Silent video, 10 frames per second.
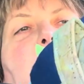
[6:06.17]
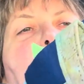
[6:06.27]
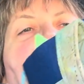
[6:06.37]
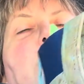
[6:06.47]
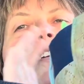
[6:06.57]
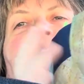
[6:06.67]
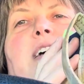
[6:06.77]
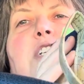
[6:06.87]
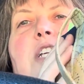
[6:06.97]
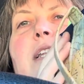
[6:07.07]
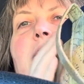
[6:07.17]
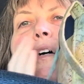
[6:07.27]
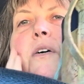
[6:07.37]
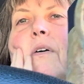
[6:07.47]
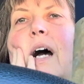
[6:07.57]
True confession
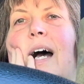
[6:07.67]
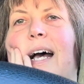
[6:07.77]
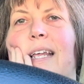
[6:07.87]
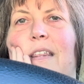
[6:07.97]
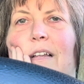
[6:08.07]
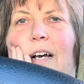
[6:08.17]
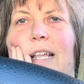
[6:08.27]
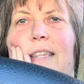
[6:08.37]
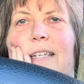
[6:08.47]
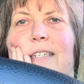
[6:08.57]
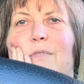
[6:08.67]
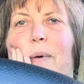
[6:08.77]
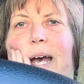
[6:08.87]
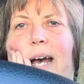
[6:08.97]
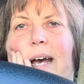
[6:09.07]
though, I thought this
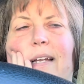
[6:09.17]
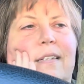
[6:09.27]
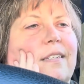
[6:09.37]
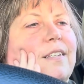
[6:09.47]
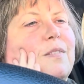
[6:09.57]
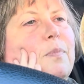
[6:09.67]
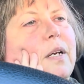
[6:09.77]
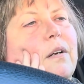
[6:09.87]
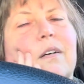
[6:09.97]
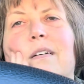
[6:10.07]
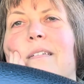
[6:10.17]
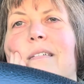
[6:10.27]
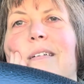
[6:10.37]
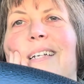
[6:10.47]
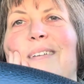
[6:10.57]
looks bigger
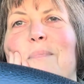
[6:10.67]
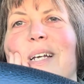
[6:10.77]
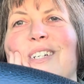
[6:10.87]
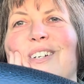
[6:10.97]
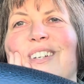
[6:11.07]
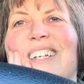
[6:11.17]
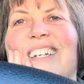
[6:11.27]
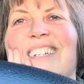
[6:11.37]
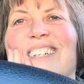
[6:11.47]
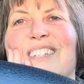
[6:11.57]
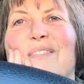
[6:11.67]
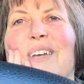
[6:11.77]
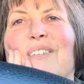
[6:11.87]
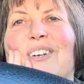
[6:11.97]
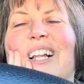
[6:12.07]
in picture than it does to
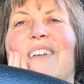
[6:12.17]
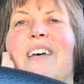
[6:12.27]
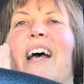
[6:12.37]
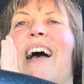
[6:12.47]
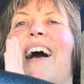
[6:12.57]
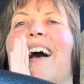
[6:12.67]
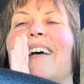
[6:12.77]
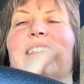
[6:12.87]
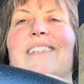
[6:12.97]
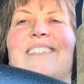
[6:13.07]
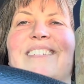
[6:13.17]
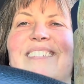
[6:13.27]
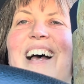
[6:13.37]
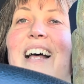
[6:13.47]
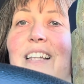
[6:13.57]
me in real life.
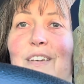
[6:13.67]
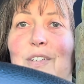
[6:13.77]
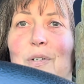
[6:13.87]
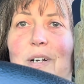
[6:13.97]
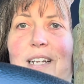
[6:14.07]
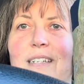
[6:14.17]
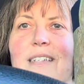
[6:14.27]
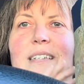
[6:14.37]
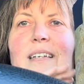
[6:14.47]
I love Adornits.